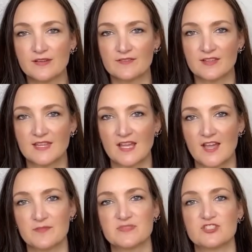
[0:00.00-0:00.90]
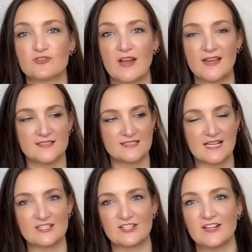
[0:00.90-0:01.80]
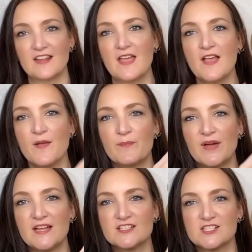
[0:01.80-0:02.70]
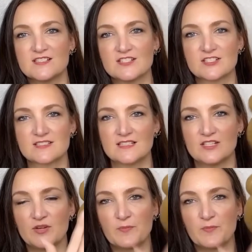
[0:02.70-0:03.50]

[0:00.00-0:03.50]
everything up straight and centered, but it just looks a little